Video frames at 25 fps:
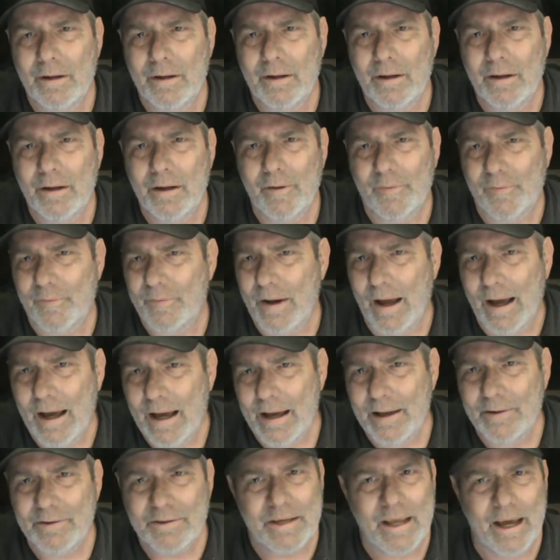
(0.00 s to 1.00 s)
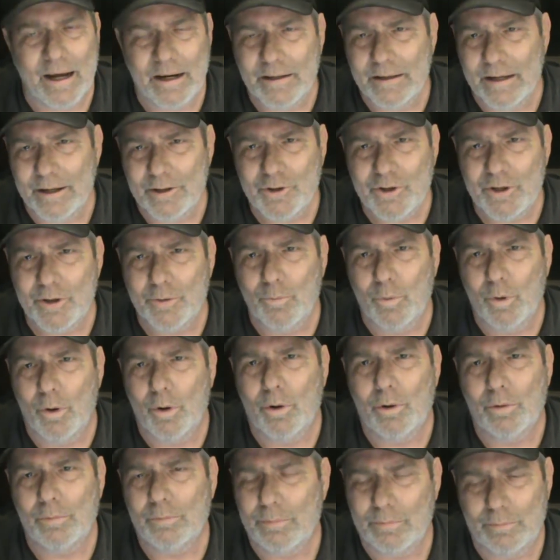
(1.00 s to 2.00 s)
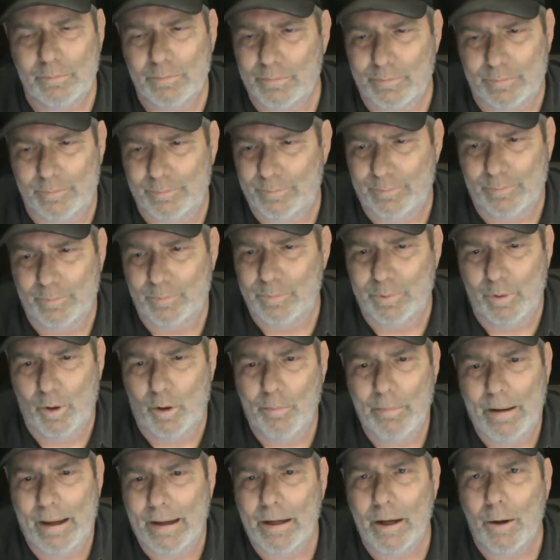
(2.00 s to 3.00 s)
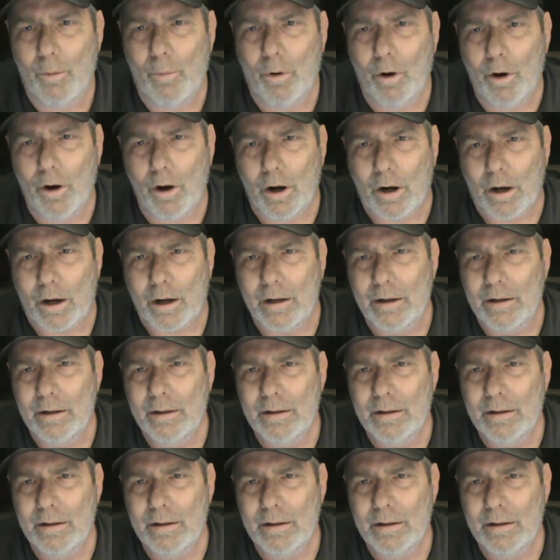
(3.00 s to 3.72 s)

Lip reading: If not, technician will make it work.